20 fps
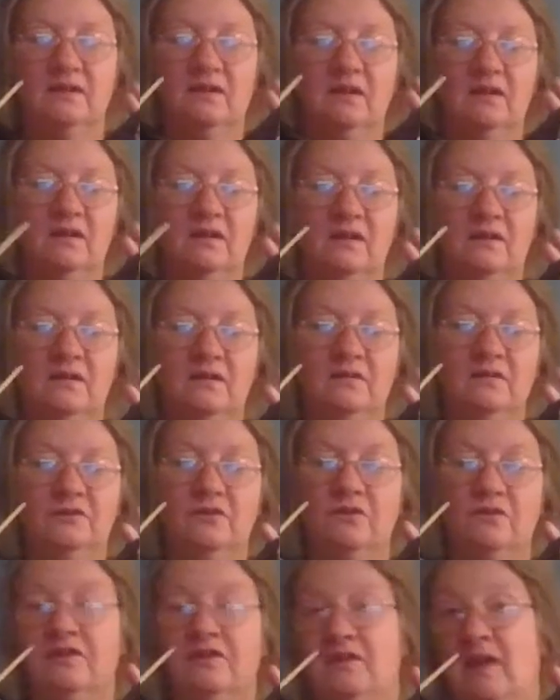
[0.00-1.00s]

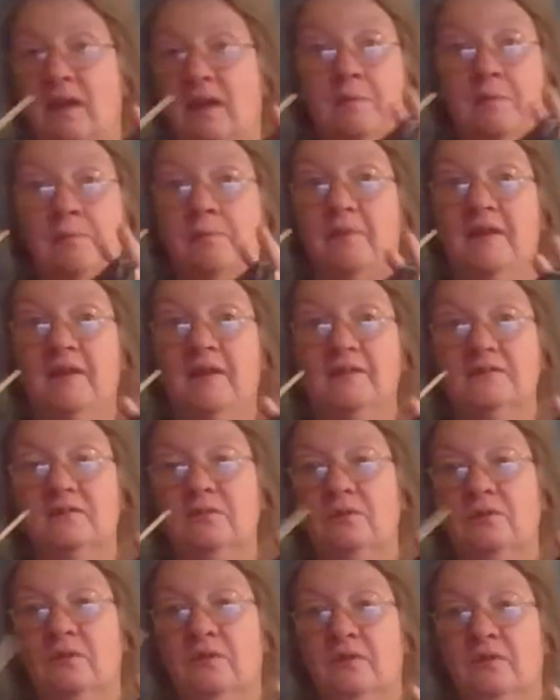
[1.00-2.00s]
dirty diaper bags
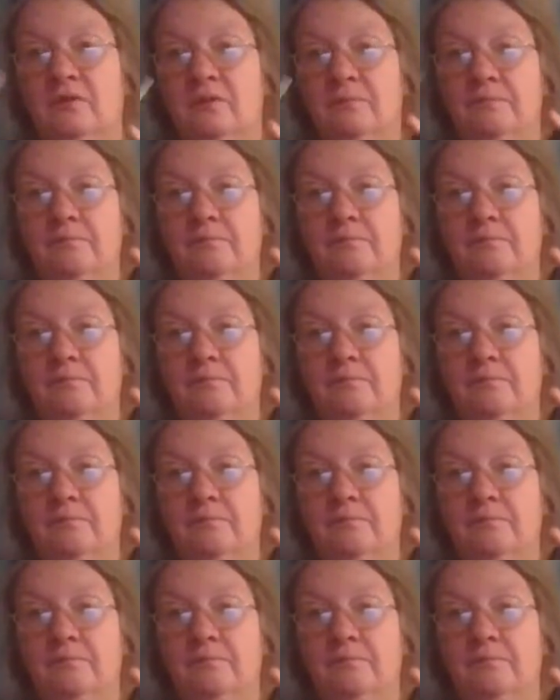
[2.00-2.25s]
or